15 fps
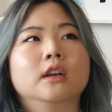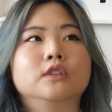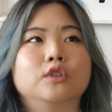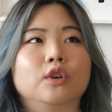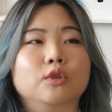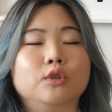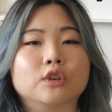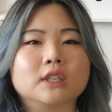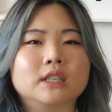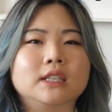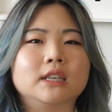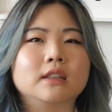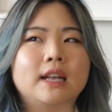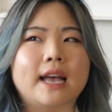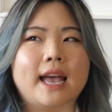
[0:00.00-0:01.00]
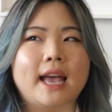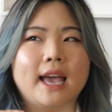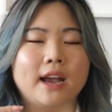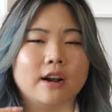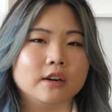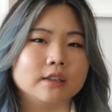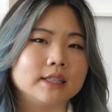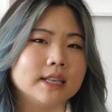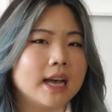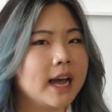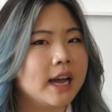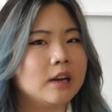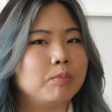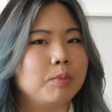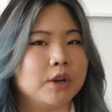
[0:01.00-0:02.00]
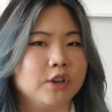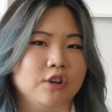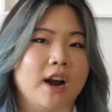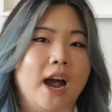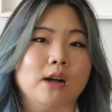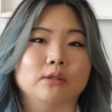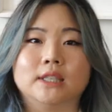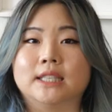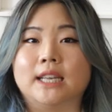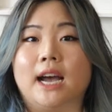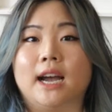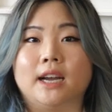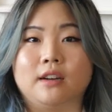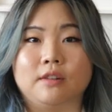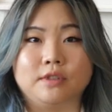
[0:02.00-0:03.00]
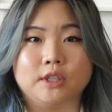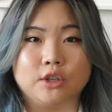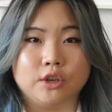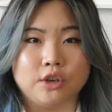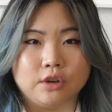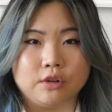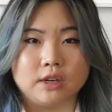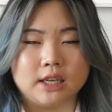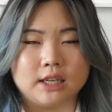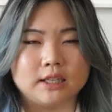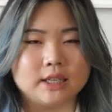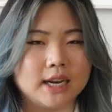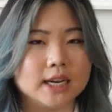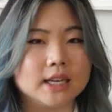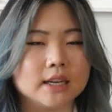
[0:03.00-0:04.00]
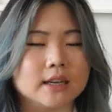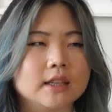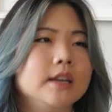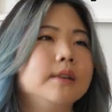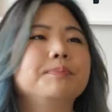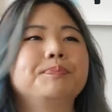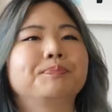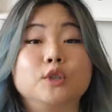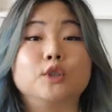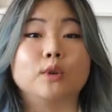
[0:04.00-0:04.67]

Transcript: So you're still airside, but you're outside of security technically.